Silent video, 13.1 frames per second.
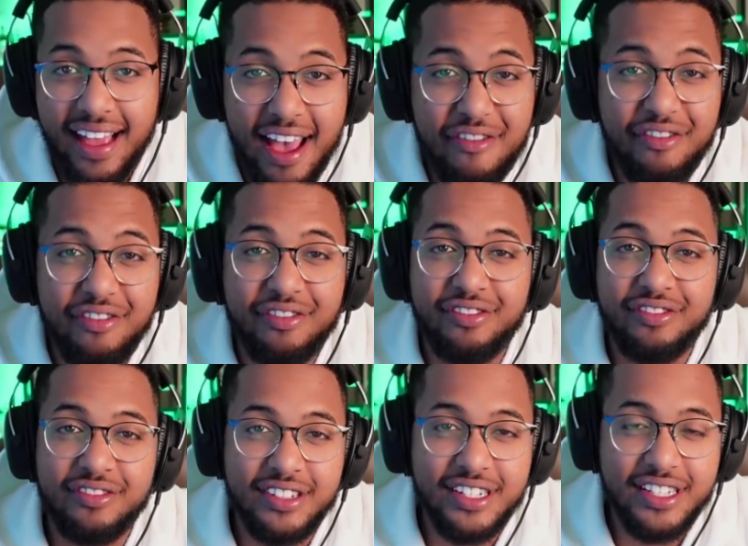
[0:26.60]

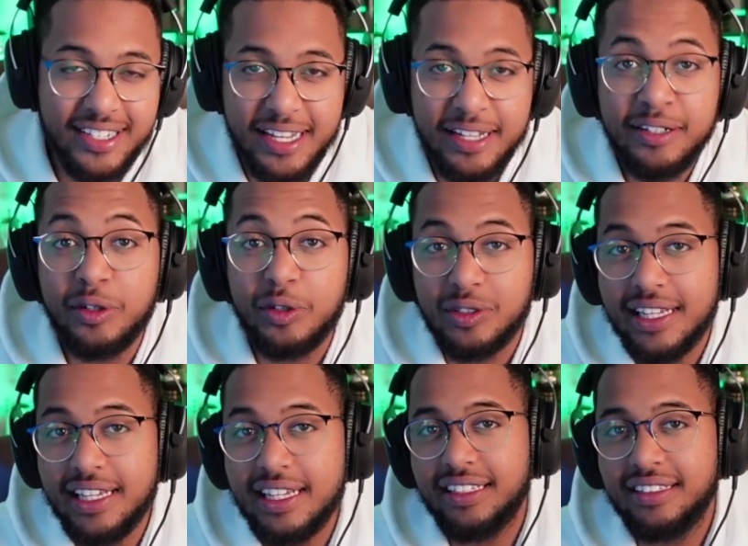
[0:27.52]
Every single
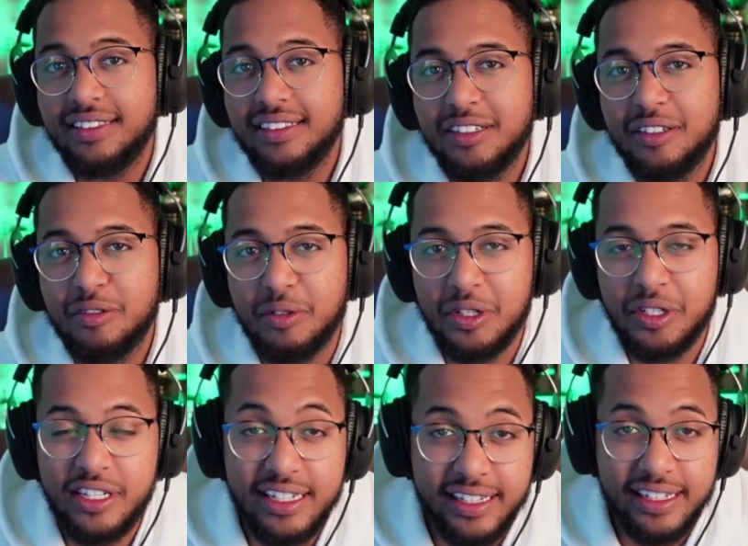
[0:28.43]
day, we're
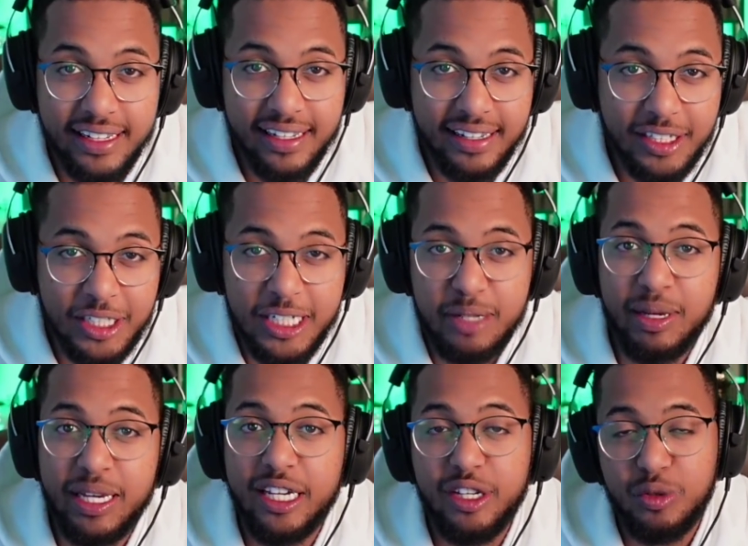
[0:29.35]
seeing
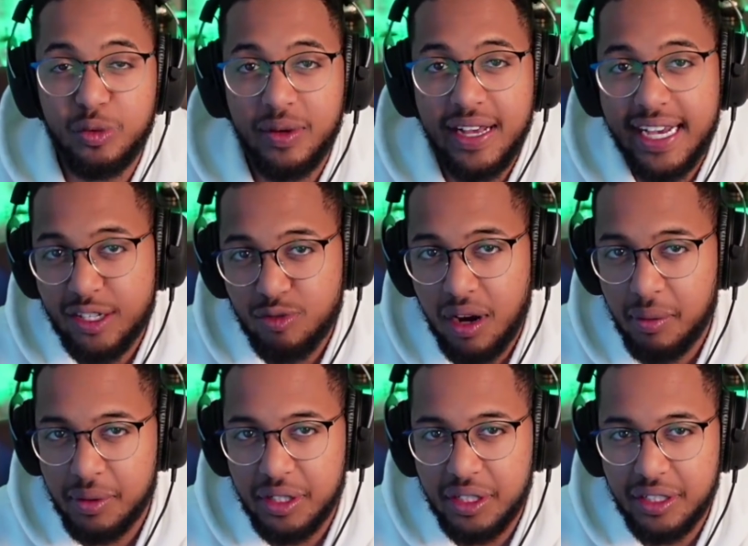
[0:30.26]
Shiba Inu x
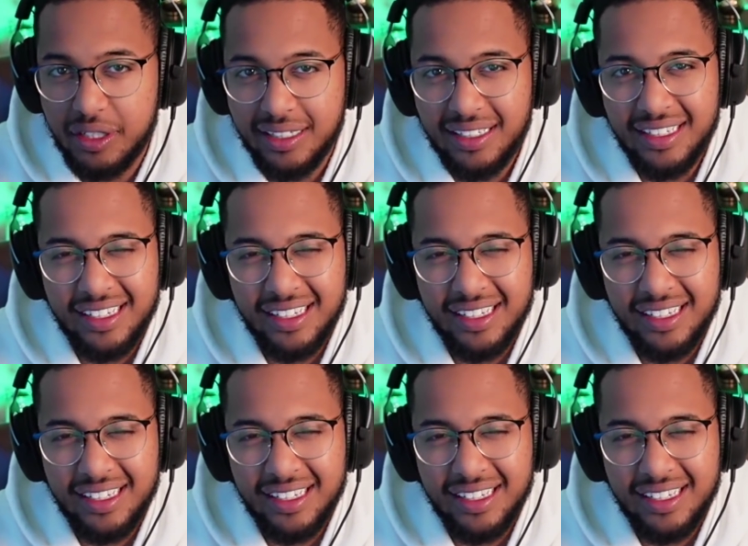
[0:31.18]
Robinhood.